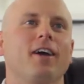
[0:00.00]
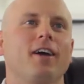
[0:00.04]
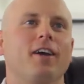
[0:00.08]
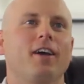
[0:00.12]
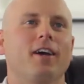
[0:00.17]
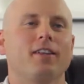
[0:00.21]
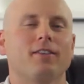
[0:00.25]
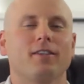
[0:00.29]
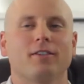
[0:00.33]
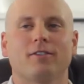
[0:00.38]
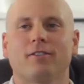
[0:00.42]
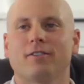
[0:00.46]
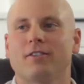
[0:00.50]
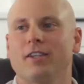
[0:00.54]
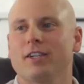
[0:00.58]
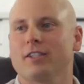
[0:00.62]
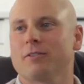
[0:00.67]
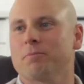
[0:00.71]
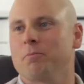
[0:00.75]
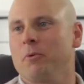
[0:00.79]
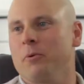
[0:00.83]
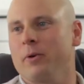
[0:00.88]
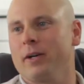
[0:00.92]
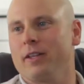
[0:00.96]
hey, I got this
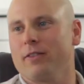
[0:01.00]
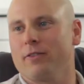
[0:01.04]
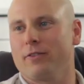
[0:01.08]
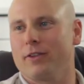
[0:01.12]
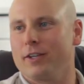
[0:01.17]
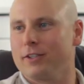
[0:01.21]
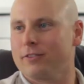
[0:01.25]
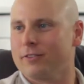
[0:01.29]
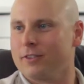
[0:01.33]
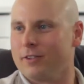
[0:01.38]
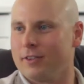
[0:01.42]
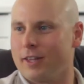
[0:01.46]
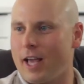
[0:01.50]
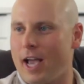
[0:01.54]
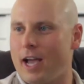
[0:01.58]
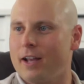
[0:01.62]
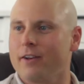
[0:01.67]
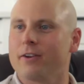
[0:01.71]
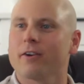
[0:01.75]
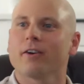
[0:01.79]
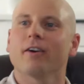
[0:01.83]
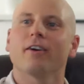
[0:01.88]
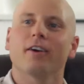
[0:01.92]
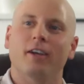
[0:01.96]
six point, this and
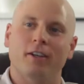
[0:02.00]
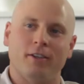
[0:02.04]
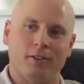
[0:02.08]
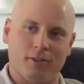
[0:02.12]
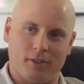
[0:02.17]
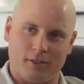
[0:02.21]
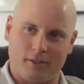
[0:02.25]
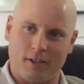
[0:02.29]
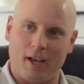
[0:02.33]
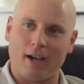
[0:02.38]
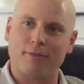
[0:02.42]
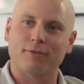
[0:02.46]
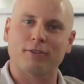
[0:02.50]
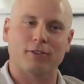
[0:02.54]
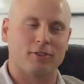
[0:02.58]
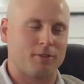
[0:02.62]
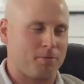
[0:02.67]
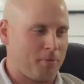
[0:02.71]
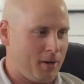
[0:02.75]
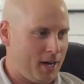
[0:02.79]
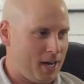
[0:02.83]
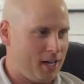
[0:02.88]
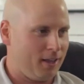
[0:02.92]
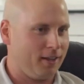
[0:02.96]
that, and, and you just have to
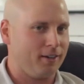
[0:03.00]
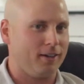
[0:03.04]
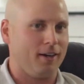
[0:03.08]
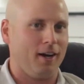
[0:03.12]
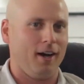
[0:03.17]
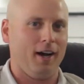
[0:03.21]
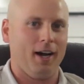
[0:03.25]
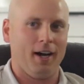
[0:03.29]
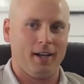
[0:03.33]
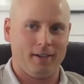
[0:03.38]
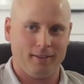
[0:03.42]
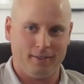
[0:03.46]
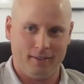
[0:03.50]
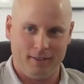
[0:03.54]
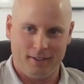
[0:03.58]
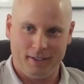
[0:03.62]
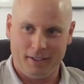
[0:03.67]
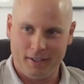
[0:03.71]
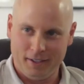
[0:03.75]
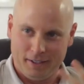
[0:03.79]
smile and nod